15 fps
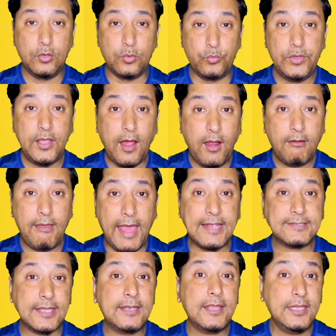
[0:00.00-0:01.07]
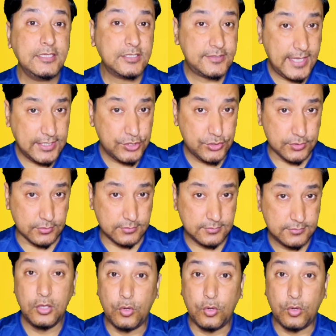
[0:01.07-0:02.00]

We are at an intersection.